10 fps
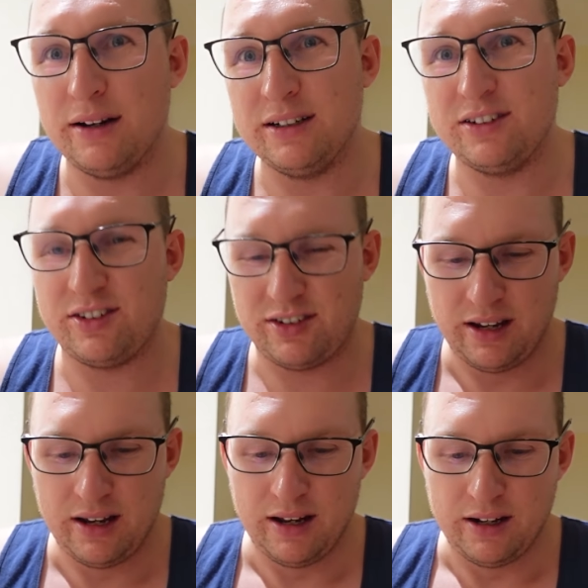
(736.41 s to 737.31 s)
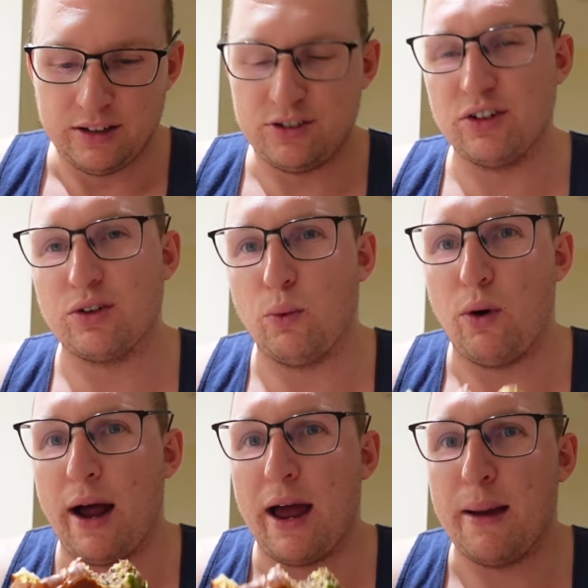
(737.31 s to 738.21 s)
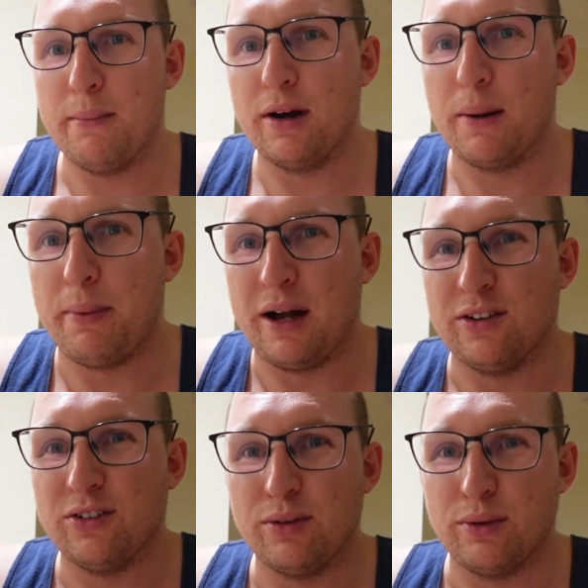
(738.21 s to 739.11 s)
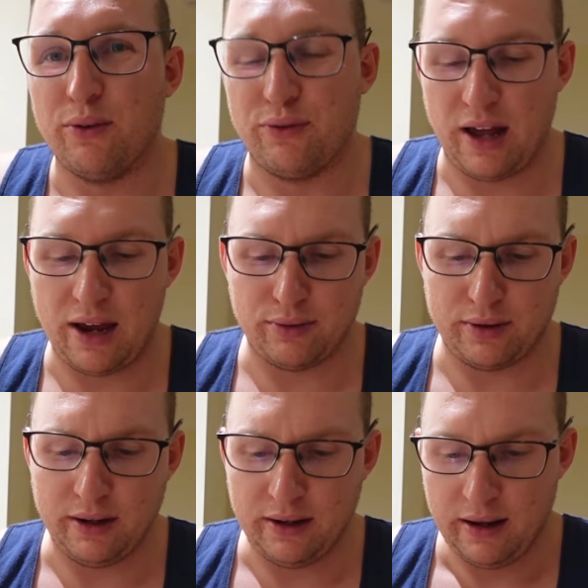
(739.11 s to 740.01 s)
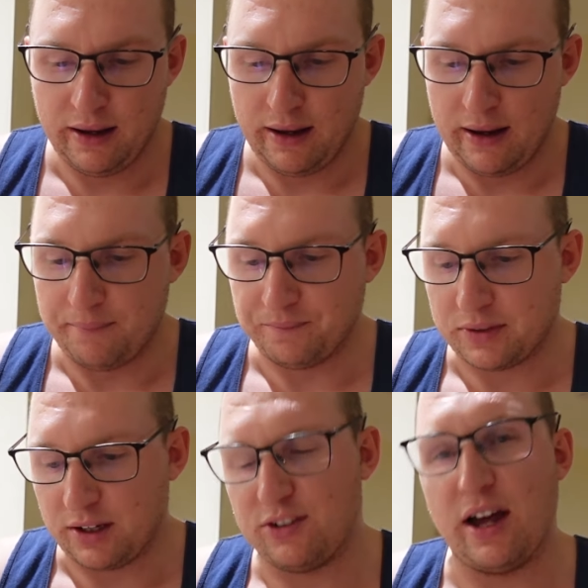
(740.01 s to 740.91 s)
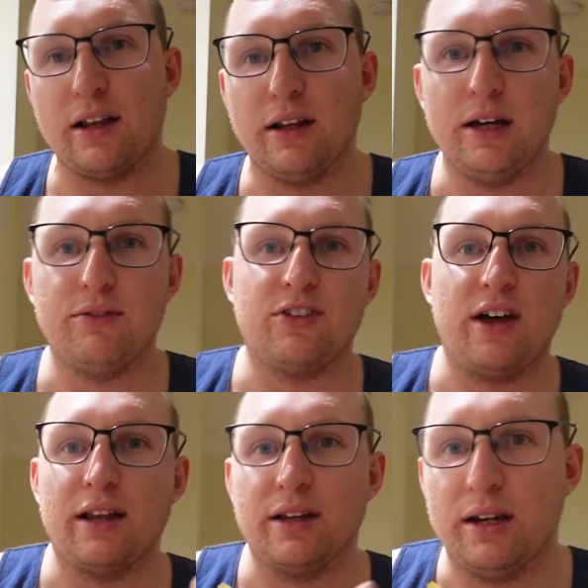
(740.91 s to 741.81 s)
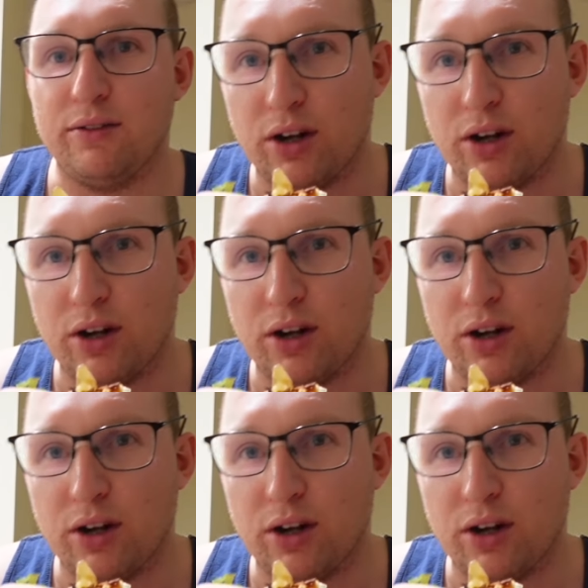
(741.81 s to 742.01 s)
It's just a white hamburger bun. There's no real flavour in it. The salad leaves are salad leaves.